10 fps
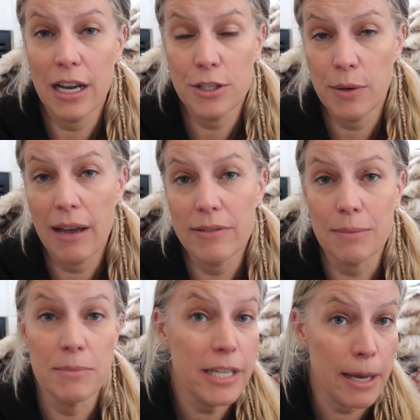I do have
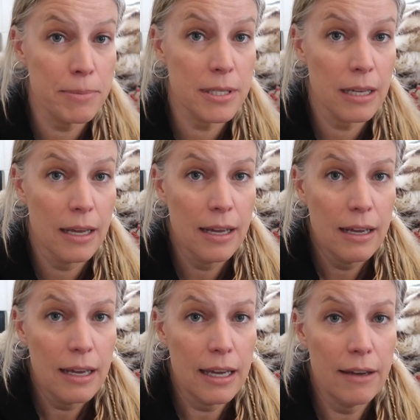some tips
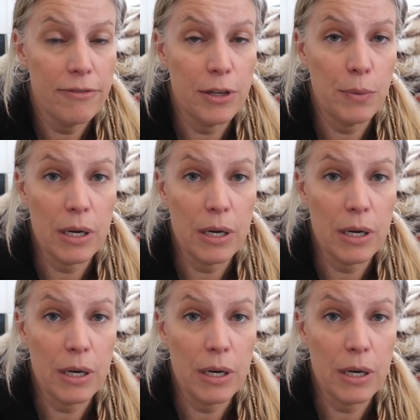if you